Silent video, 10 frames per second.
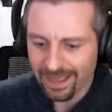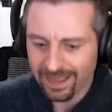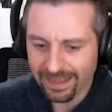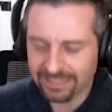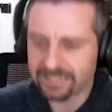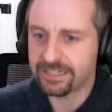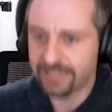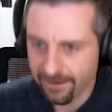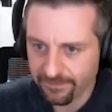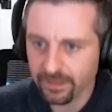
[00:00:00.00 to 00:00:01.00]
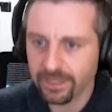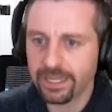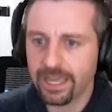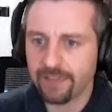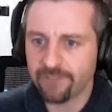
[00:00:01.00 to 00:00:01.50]
It's
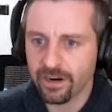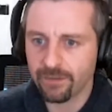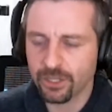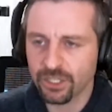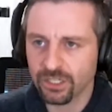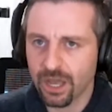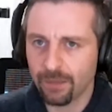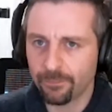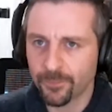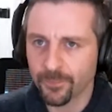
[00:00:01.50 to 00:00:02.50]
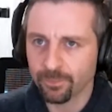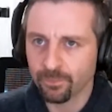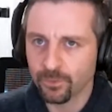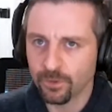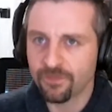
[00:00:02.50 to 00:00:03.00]
definitely a very much
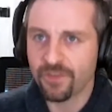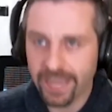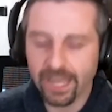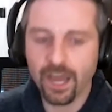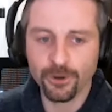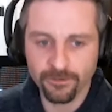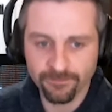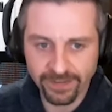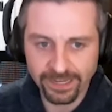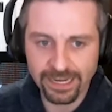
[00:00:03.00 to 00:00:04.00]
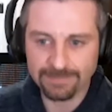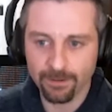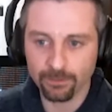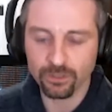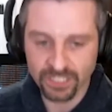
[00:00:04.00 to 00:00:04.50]
sort of thinking on your feet,
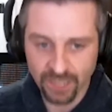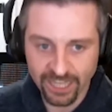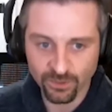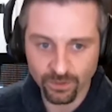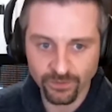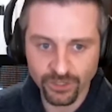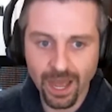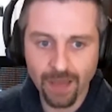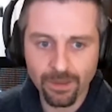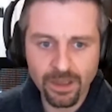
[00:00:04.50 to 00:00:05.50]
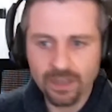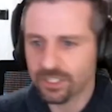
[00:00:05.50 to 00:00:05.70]
experimental design sort of job.